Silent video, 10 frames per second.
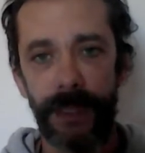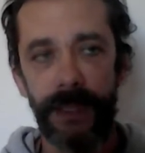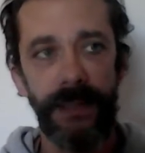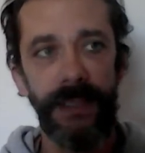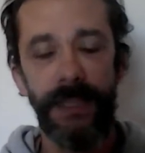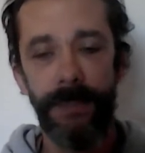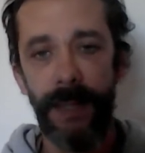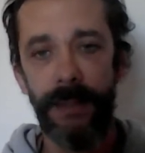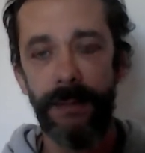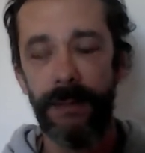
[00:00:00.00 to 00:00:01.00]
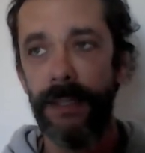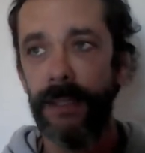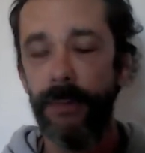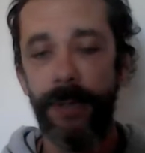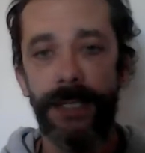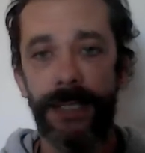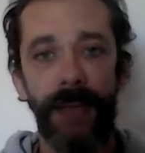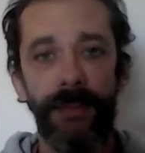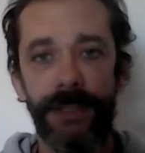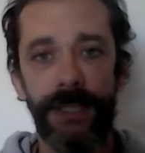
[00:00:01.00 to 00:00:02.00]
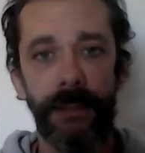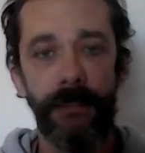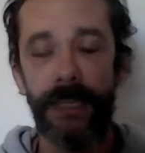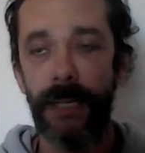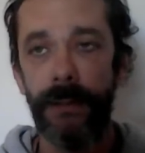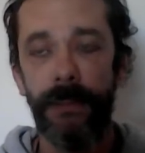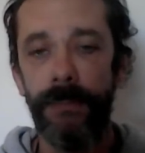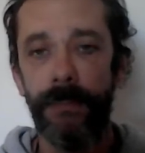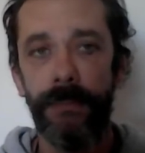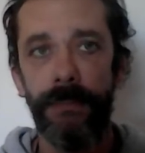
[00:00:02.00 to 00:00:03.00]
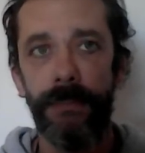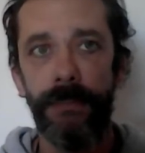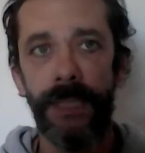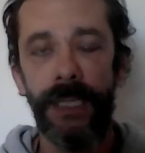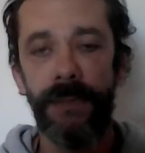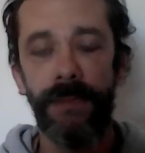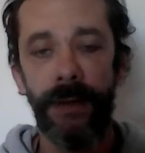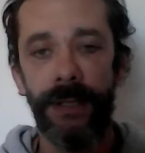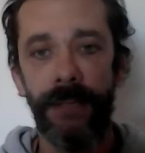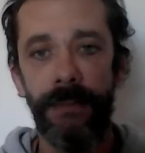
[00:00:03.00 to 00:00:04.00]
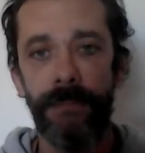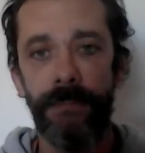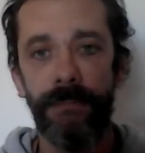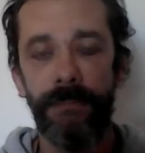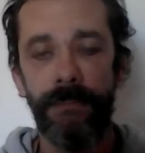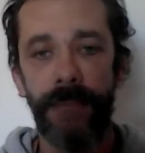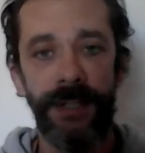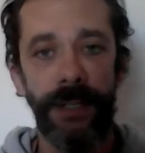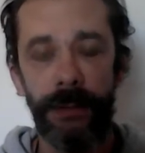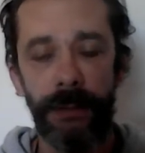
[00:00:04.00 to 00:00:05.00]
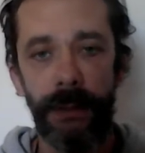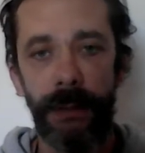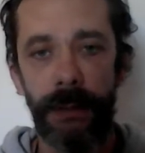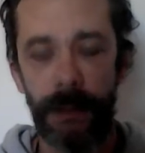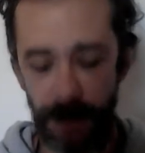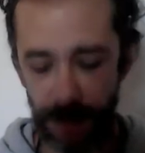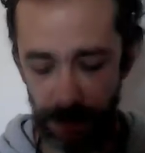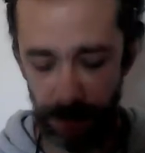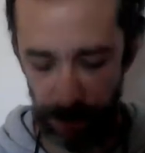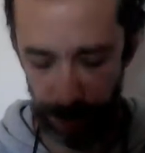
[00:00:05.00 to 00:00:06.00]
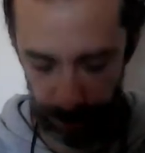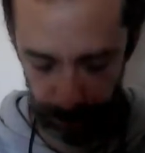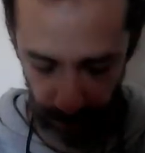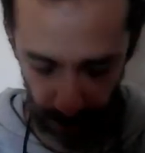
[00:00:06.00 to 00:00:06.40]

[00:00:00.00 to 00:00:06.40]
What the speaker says: is independent, and creates everything without the need for any material or instruments.